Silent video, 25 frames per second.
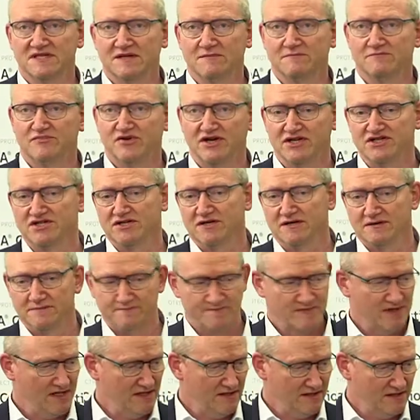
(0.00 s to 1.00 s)
pressure
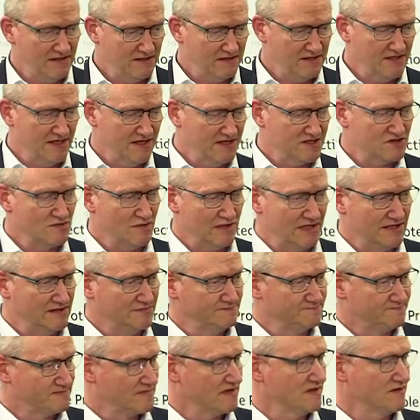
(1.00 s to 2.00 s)
here as well,
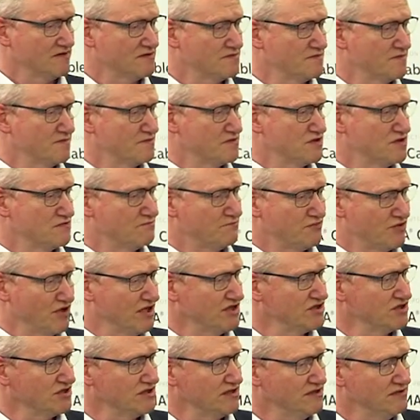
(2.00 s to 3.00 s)
those
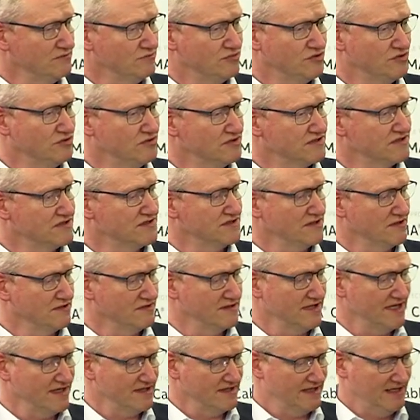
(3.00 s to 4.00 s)
pressure impulses on
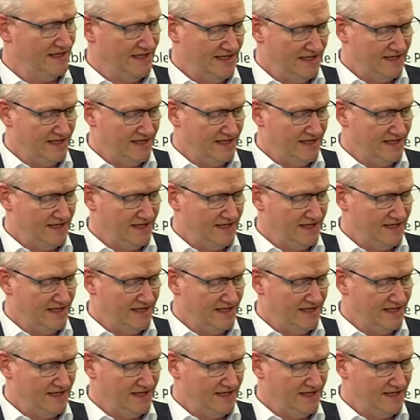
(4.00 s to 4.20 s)
that.